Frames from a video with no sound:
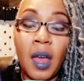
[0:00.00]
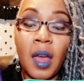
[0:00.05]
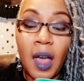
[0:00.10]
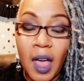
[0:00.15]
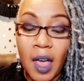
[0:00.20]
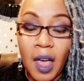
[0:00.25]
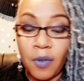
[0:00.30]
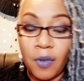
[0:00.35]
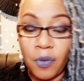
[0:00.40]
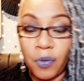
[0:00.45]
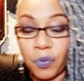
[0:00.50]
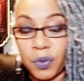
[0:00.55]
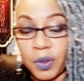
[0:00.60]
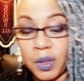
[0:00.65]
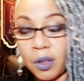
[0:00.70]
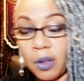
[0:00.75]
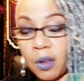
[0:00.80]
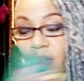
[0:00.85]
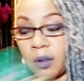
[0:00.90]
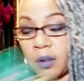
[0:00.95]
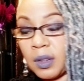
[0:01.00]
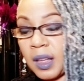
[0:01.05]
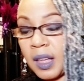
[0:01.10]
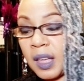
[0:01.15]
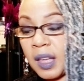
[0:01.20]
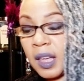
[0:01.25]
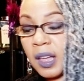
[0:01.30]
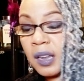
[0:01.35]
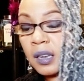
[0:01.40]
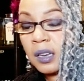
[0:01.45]
I feel
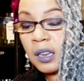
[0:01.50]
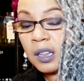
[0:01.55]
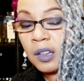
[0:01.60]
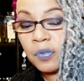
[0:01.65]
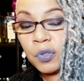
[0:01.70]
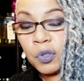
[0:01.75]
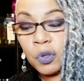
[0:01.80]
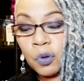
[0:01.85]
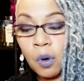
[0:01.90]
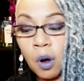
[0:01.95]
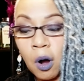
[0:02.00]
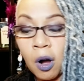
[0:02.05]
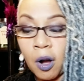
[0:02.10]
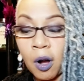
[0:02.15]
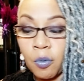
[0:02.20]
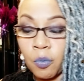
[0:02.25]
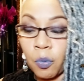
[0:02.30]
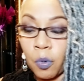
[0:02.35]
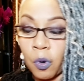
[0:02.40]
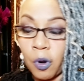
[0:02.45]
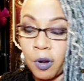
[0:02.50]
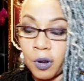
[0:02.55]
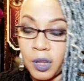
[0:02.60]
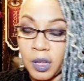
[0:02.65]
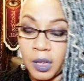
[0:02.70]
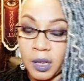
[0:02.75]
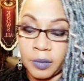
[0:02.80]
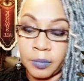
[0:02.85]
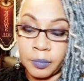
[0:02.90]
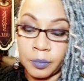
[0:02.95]
that if you are
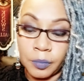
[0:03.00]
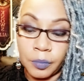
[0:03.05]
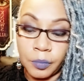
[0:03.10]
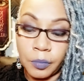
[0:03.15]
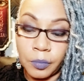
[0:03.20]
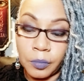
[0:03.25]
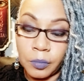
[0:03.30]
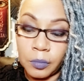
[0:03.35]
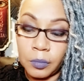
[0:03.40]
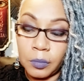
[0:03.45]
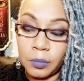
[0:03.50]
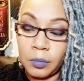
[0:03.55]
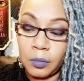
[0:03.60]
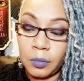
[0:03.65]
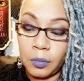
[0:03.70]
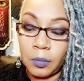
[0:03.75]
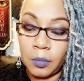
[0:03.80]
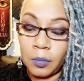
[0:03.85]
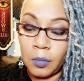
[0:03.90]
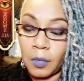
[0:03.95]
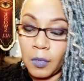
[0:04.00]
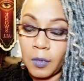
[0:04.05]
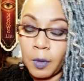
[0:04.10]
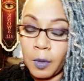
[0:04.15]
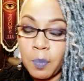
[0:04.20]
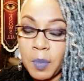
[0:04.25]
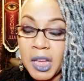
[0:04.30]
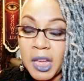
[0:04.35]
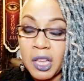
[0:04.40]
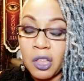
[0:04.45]
working,
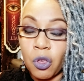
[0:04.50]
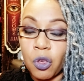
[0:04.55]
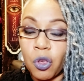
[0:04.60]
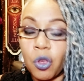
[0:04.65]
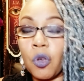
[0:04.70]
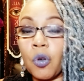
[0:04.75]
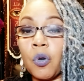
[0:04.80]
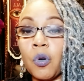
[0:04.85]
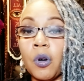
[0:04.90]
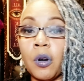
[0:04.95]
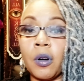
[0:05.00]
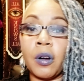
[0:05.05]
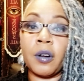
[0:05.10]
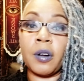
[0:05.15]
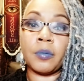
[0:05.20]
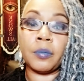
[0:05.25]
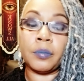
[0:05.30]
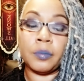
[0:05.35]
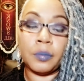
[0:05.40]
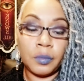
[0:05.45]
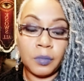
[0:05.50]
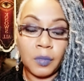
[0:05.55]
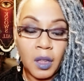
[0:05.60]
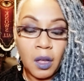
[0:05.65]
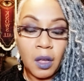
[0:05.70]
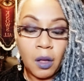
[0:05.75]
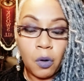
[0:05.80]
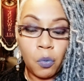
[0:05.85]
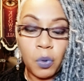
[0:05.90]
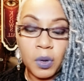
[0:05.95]
make sure,
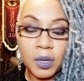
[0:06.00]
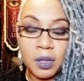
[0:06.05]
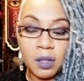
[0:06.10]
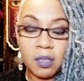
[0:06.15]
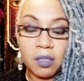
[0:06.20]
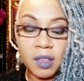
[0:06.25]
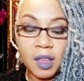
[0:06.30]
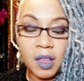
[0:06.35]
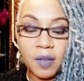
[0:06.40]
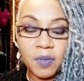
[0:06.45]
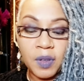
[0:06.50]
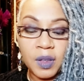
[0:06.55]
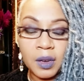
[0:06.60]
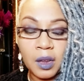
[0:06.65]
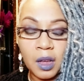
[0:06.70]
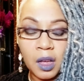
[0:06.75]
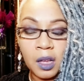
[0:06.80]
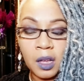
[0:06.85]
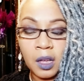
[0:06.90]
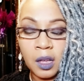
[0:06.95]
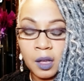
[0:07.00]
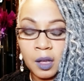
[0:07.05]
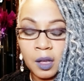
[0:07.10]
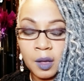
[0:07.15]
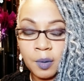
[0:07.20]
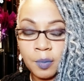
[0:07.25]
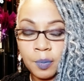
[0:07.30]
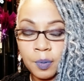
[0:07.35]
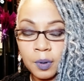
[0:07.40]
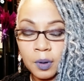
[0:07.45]
with the Seven
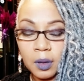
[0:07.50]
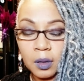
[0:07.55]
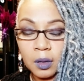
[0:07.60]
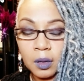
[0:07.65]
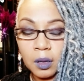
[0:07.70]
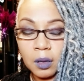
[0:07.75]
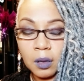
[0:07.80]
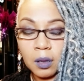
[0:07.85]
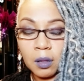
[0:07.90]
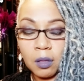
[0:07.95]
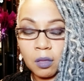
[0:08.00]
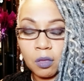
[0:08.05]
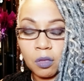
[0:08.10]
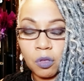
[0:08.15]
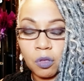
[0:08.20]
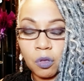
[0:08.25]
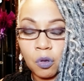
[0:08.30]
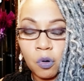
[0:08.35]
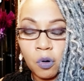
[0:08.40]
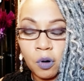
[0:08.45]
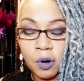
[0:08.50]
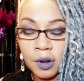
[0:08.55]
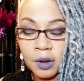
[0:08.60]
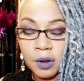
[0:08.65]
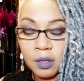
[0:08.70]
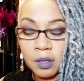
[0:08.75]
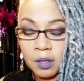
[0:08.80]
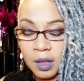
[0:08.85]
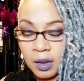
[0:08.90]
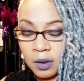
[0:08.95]
of
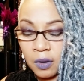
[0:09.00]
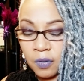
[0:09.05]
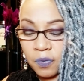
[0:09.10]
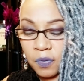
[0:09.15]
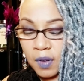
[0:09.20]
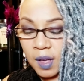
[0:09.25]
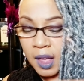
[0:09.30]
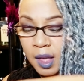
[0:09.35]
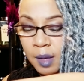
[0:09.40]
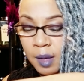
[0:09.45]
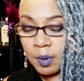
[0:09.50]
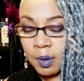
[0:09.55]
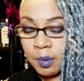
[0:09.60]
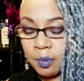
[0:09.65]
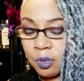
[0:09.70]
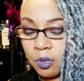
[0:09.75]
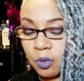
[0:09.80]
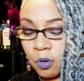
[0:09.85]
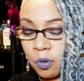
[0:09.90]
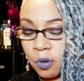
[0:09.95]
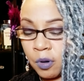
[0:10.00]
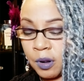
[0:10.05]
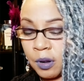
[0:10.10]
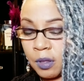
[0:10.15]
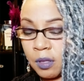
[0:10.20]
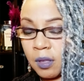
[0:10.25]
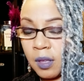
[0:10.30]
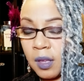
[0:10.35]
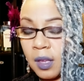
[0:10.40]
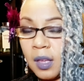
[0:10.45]
Swords and the Five of
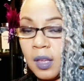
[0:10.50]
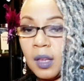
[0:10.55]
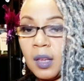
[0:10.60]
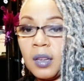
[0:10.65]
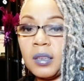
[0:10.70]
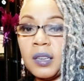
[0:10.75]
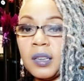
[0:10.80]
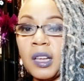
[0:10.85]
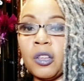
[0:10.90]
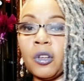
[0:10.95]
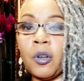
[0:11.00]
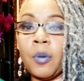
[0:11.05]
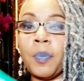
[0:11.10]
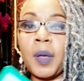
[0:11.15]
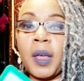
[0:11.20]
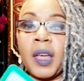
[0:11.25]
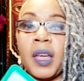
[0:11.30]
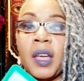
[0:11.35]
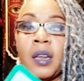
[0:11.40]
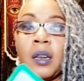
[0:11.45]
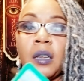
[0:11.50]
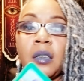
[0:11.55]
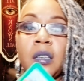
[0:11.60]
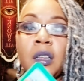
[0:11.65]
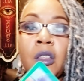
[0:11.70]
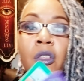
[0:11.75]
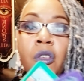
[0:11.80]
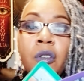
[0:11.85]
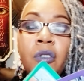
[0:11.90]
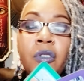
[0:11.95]
Swords, that you're paying
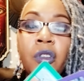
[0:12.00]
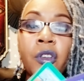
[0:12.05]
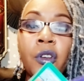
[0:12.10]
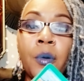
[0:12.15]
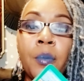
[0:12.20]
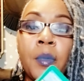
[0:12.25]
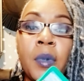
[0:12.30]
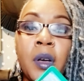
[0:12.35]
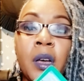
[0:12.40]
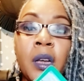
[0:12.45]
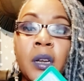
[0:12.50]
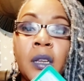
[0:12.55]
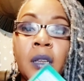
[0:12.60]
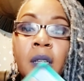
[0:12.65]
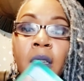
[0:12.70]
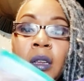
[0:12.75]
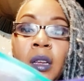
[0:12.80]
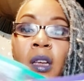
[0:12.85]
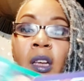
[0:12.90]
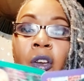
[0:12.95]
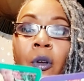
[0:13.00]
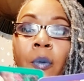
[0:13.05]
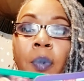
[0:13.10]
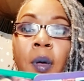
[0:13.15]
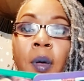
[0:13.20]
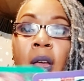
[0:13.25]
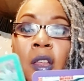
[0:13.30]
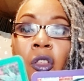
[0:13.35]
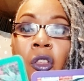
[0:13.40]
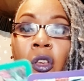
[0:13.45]
attention to your money and your
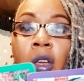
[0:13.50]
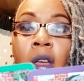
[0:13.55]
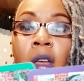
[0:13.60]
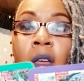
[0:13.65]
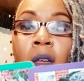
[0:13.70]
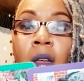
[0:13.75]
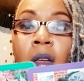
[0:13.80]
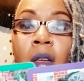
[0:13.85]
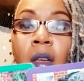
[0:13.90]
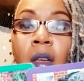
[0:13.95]
paycheck.